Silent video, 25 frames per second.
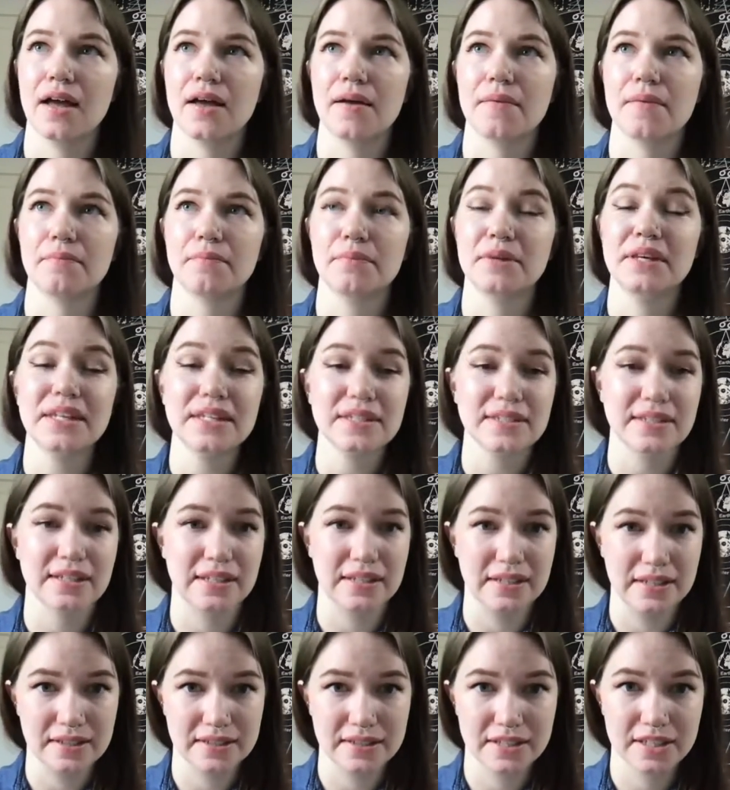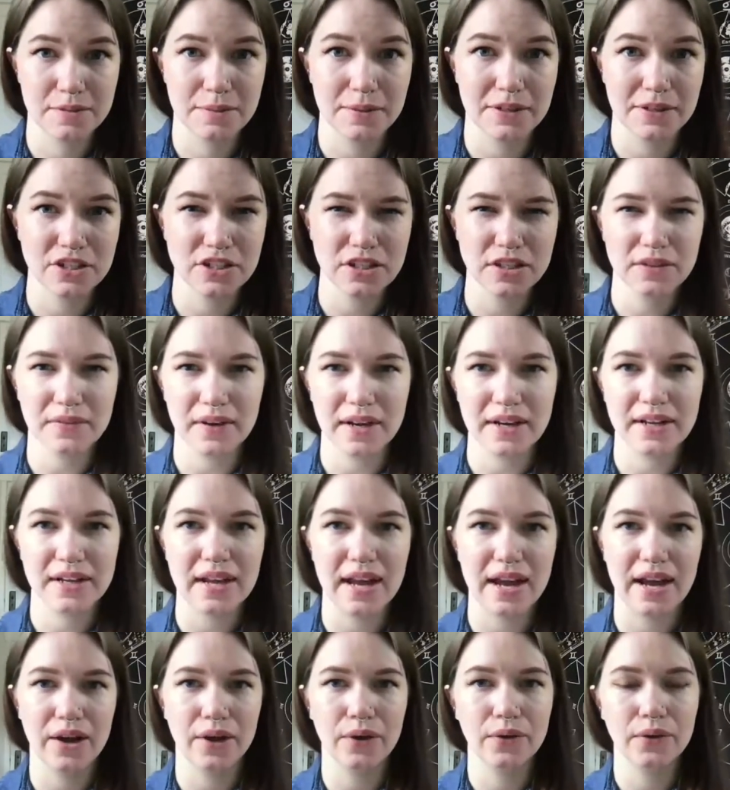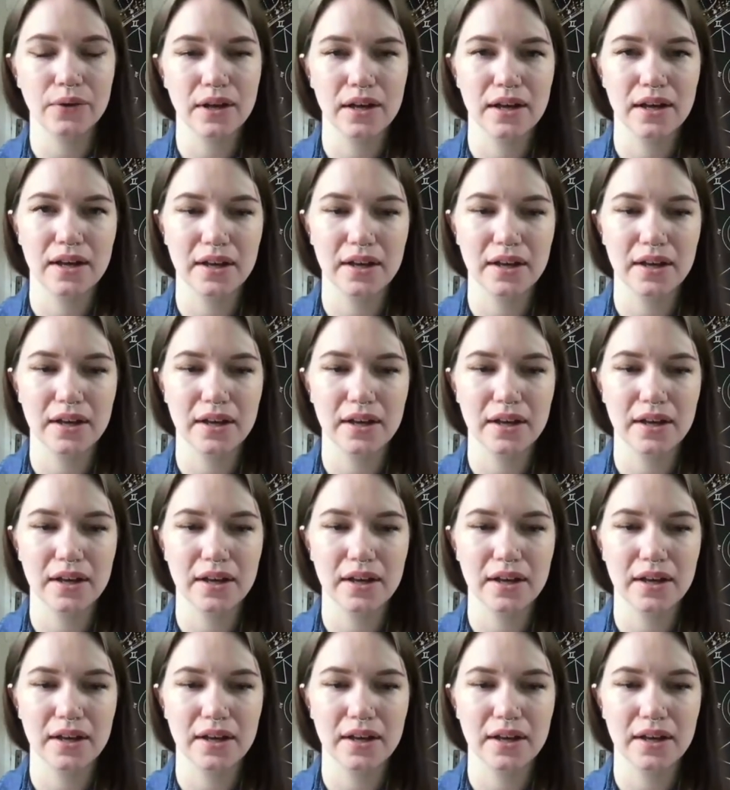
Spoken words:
pieces, especially right now.